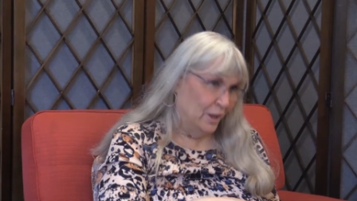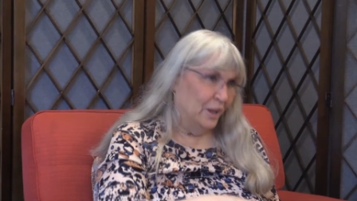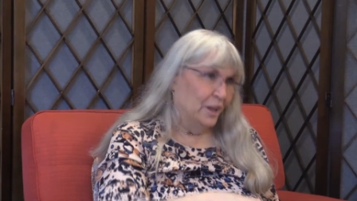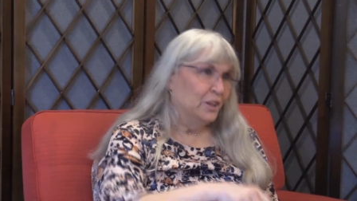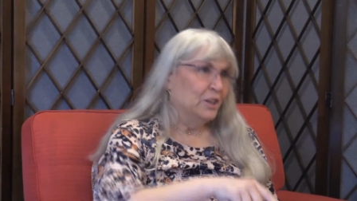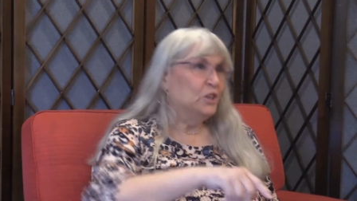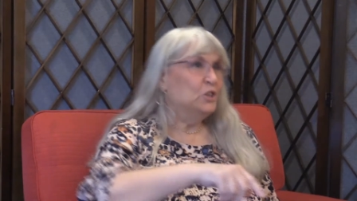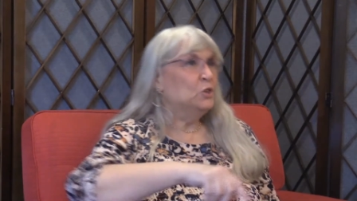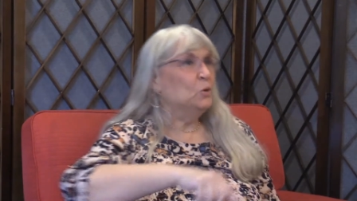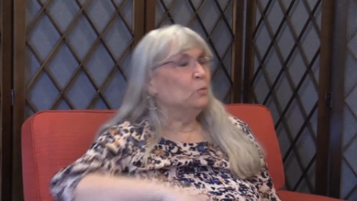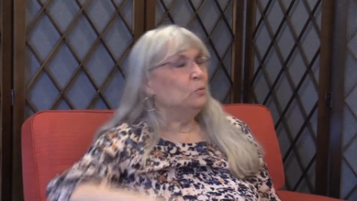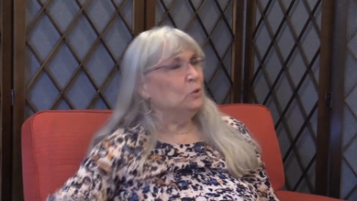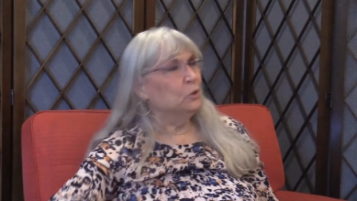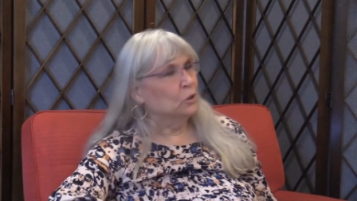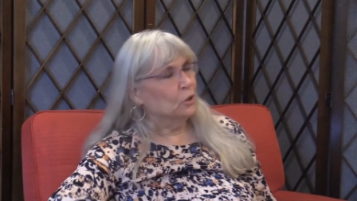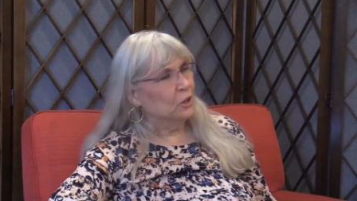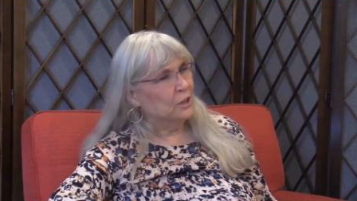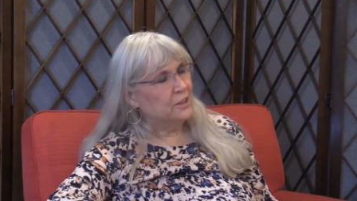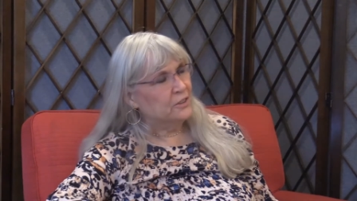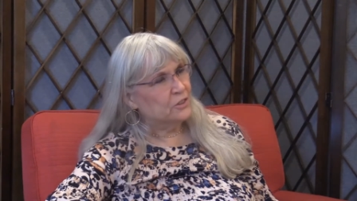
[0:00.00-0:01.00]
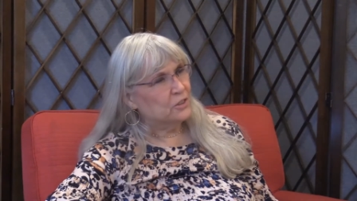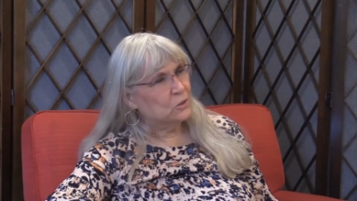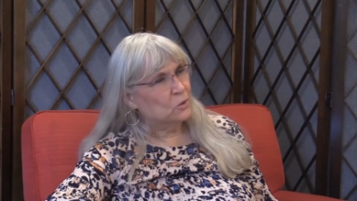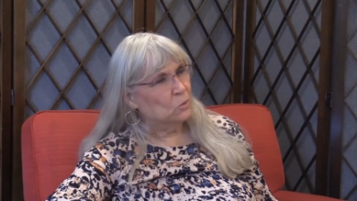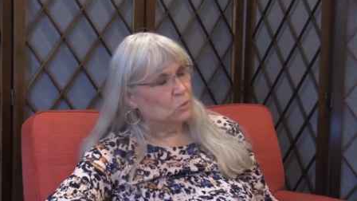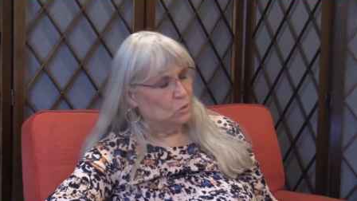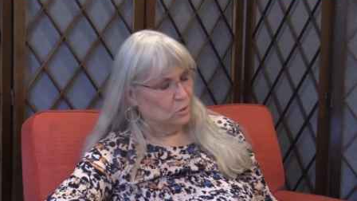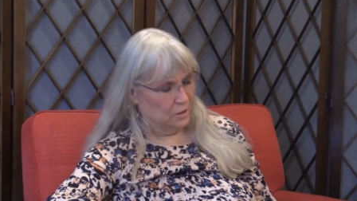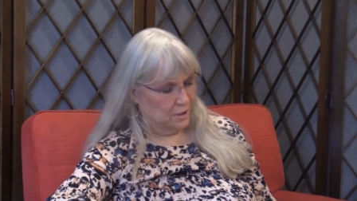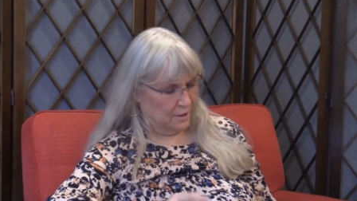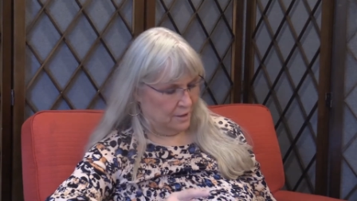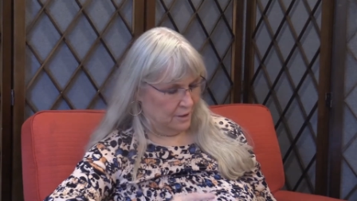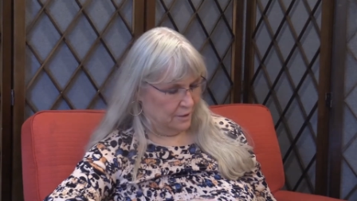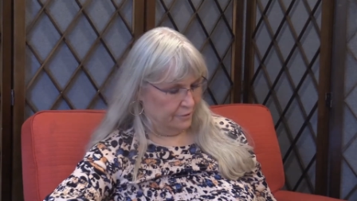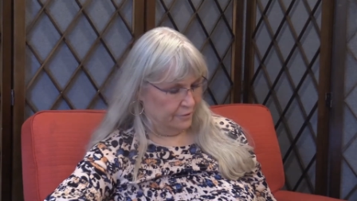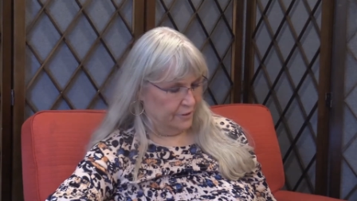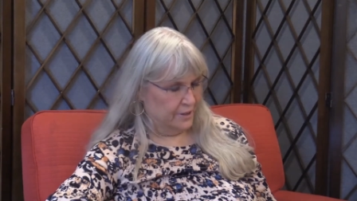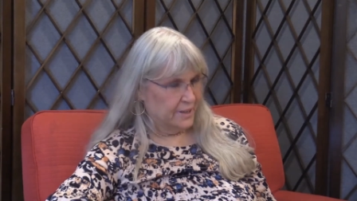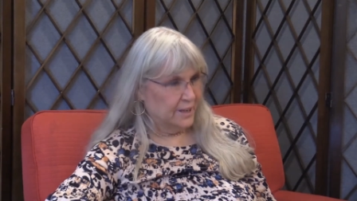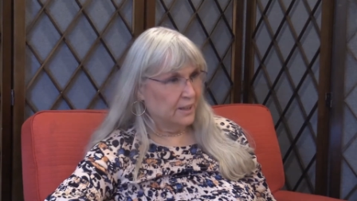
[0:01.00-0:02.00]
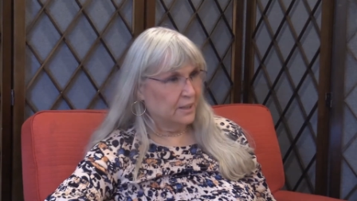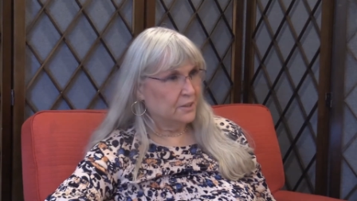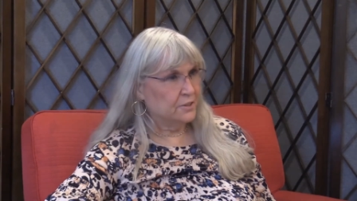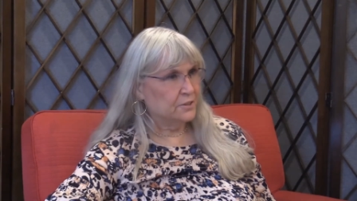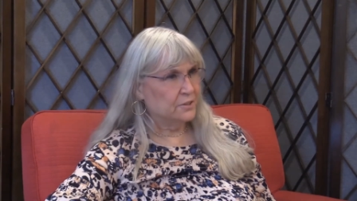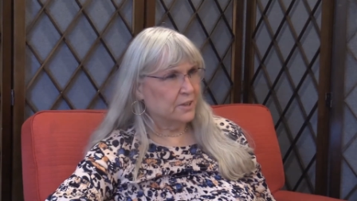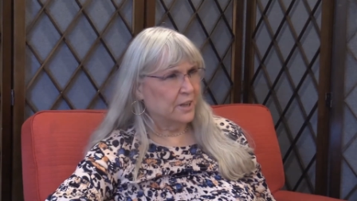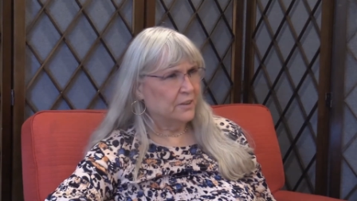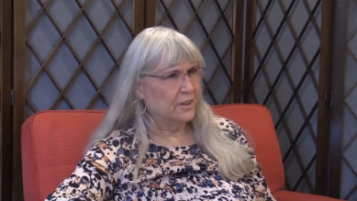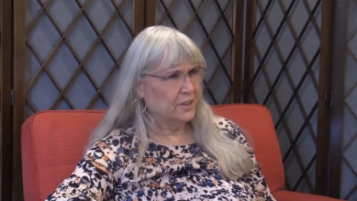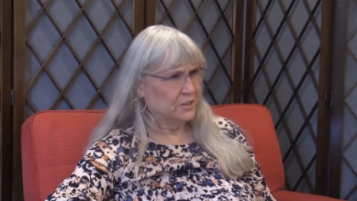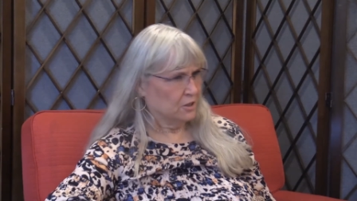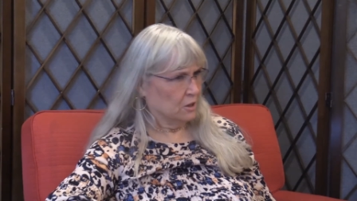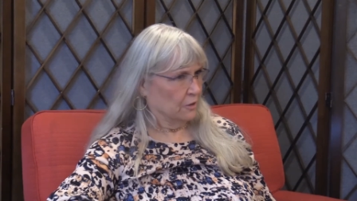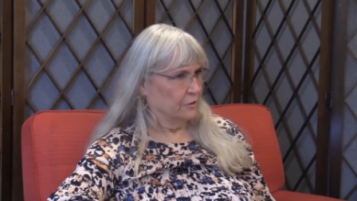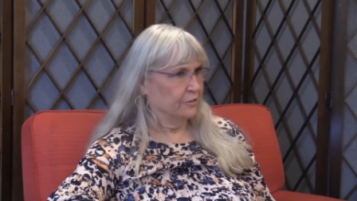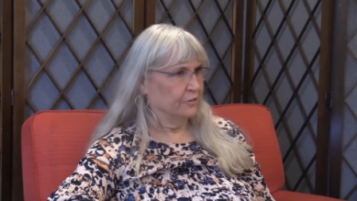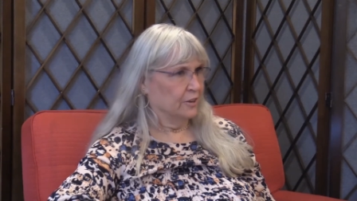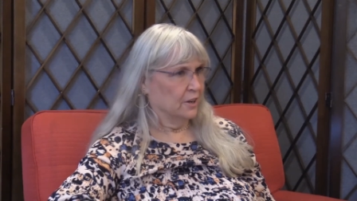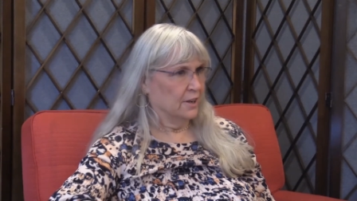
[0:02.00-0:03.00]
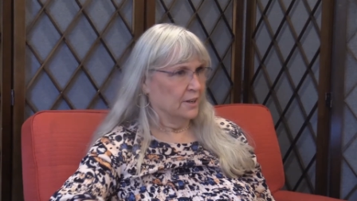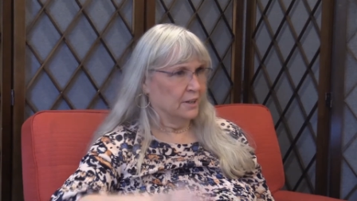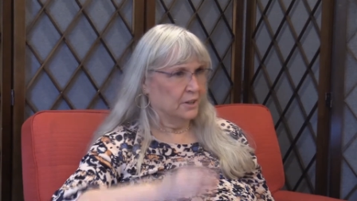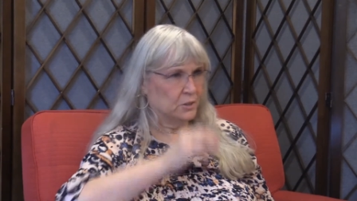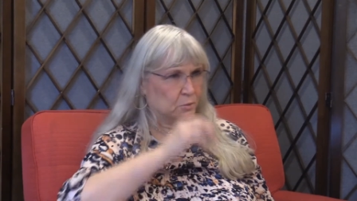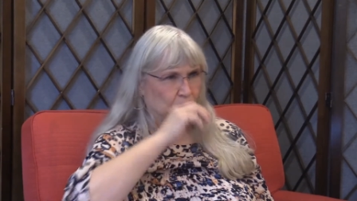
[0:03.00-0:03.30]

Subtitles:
Did you learn in school phonetics? I think it's called phonics,